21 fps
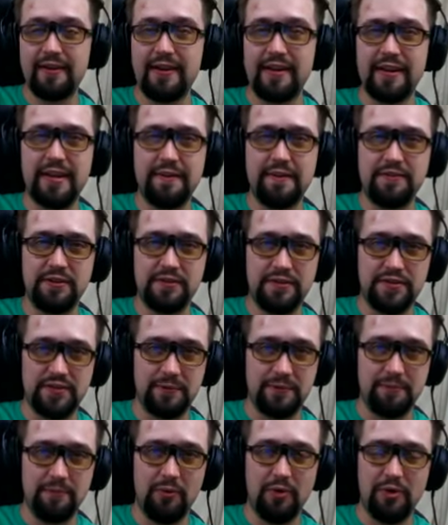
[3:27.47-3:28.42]
it gives you
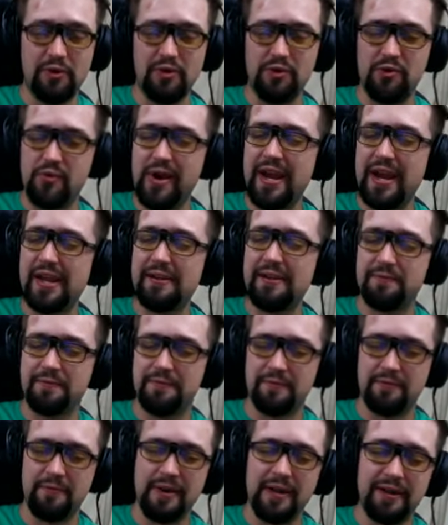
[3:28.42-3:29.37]
some more creative
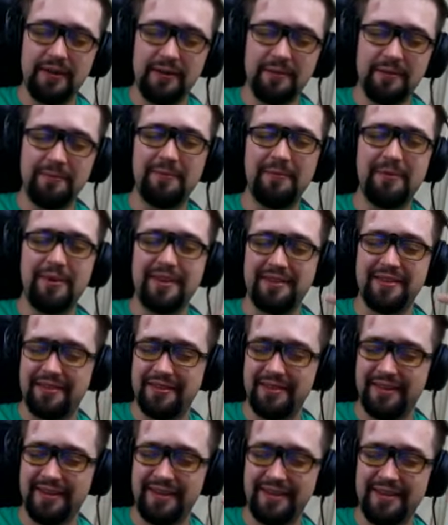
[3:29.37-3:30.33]
freedom with
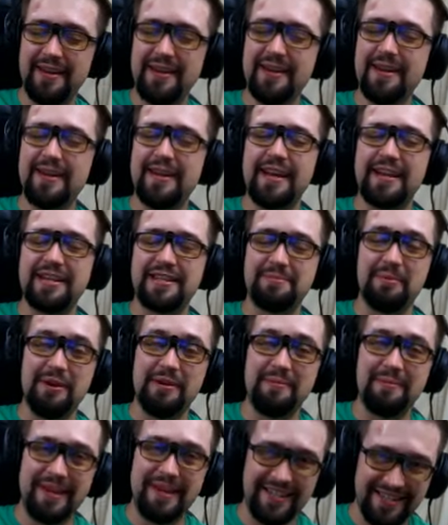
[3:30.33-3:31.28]

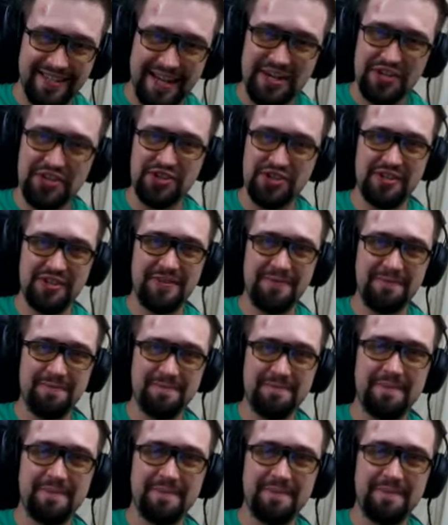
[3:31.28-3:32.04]
experimentation